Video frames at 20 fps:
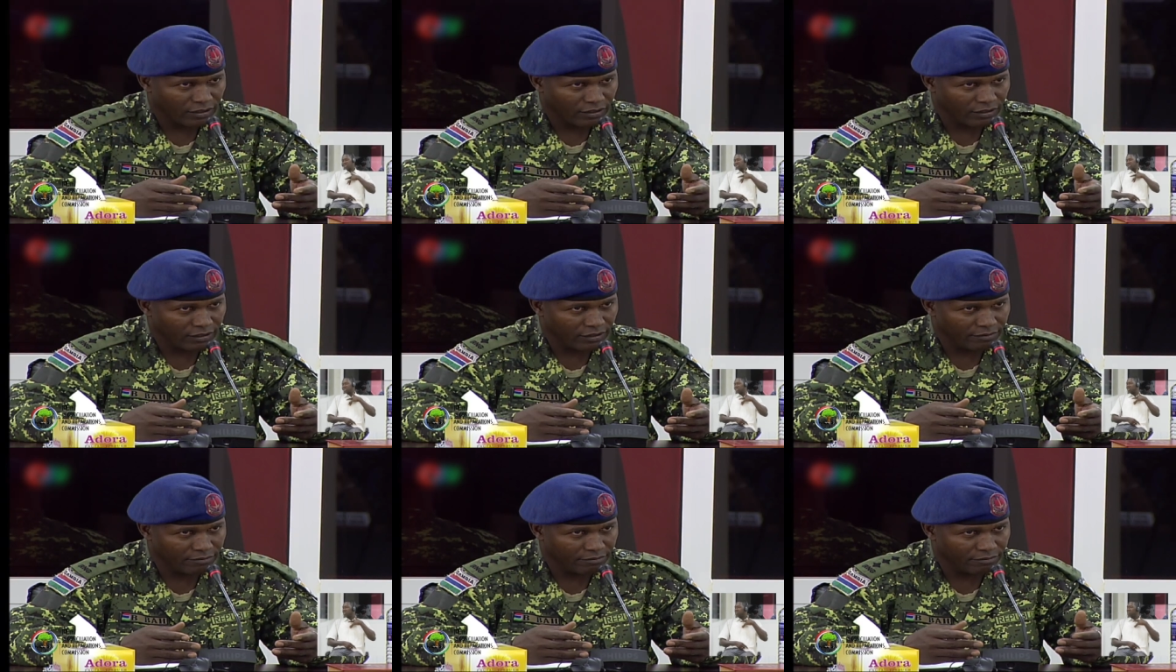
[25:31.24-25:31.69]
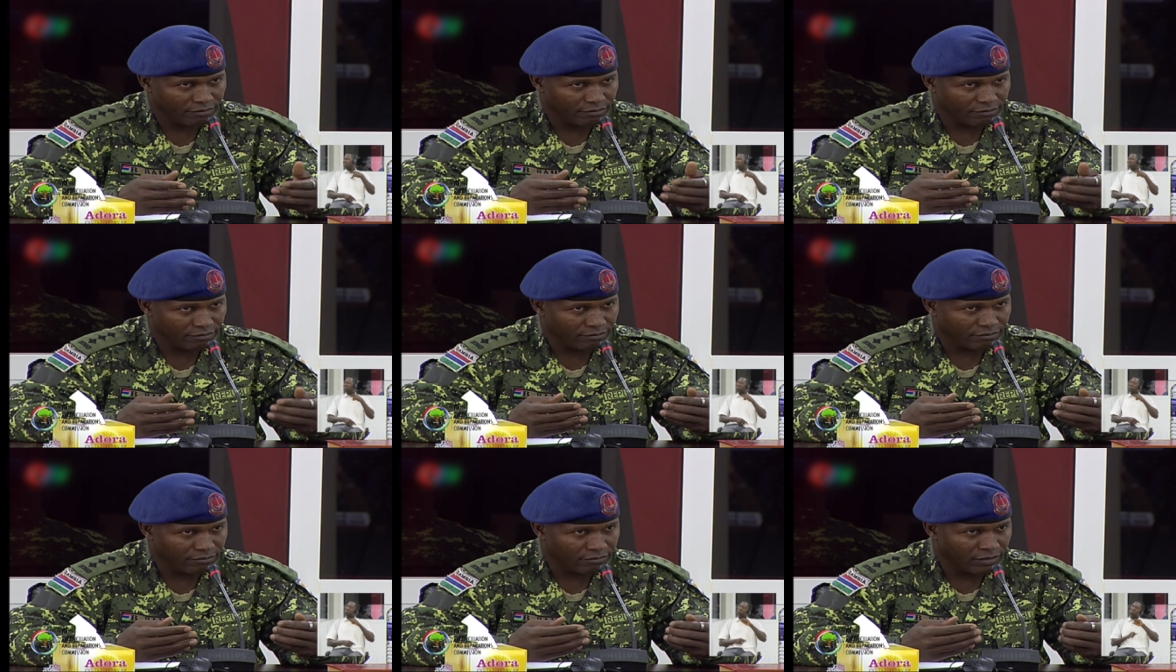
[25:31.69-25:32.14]

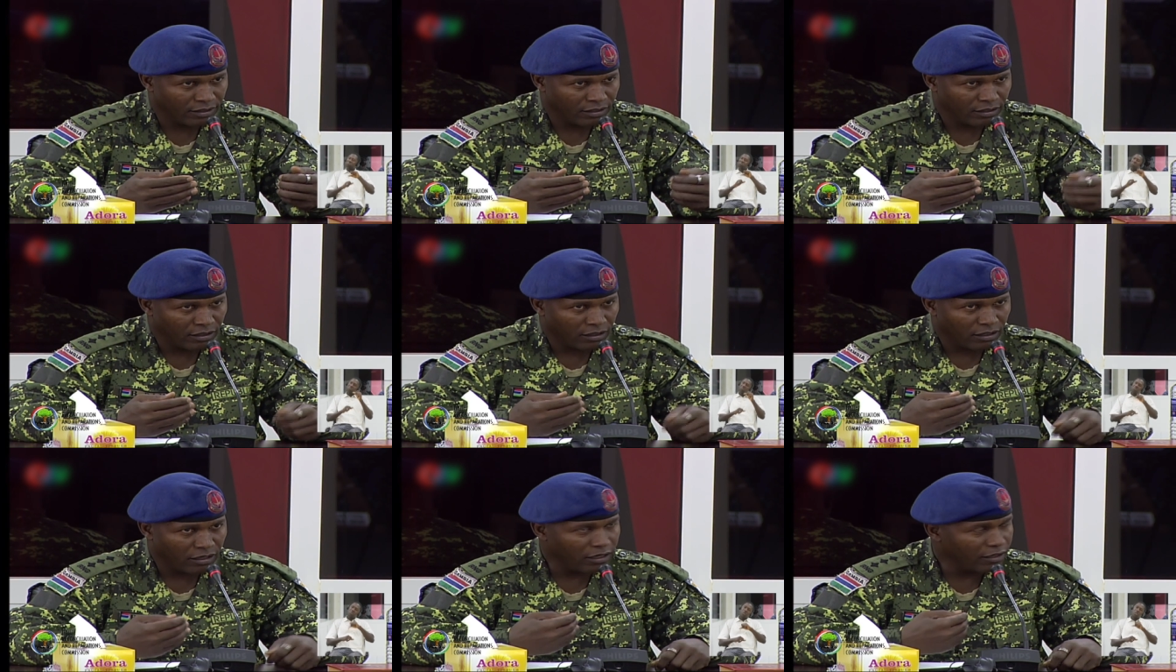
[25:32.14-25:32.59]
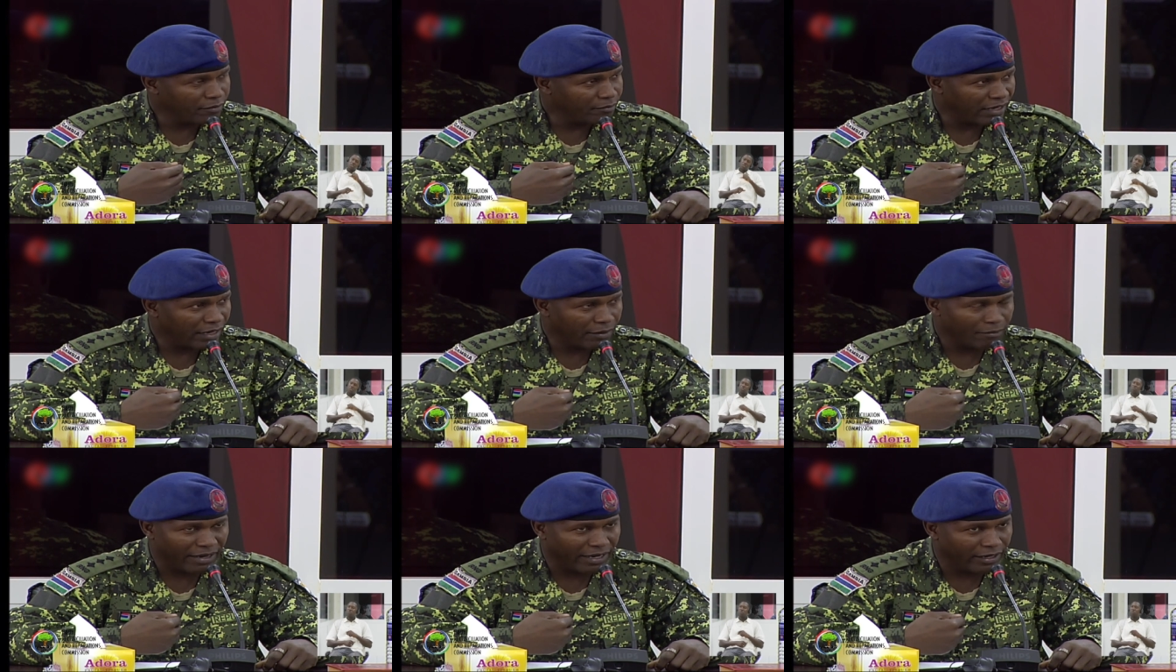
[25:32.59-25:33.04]
In
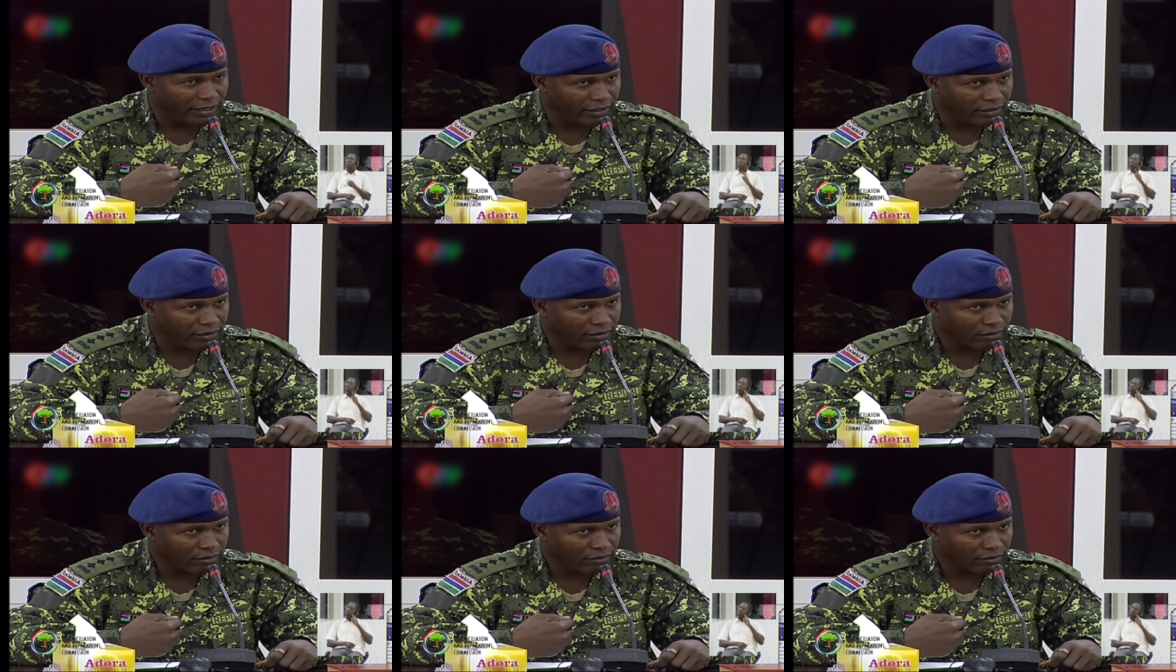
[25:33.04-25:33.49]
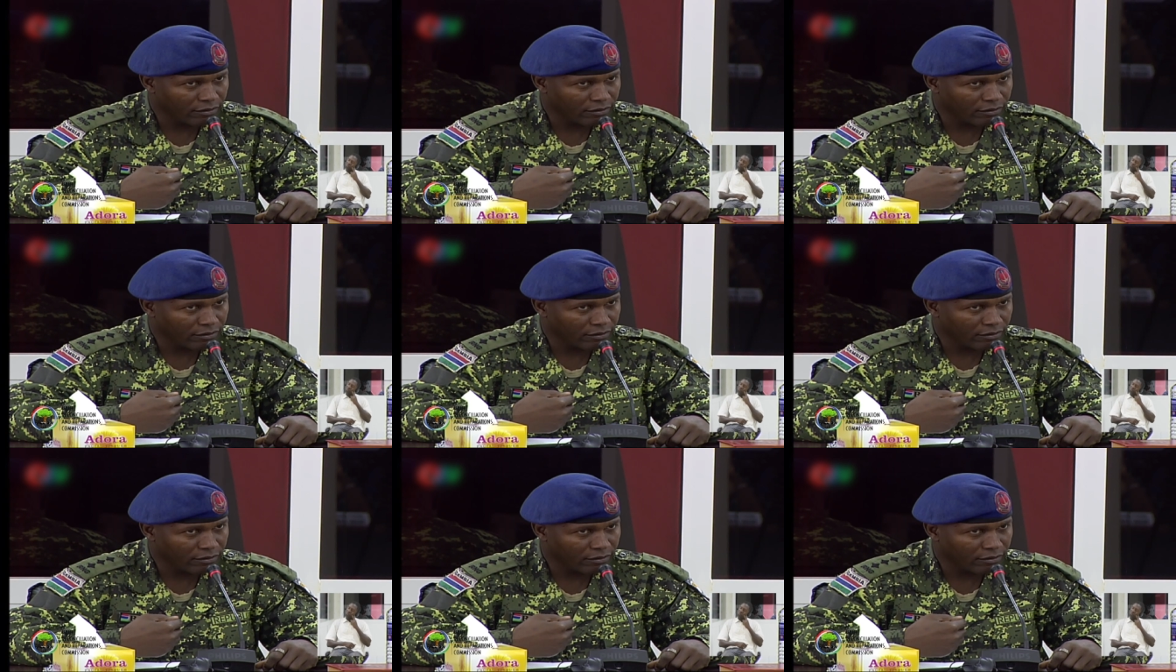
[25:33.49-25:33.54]
my mind,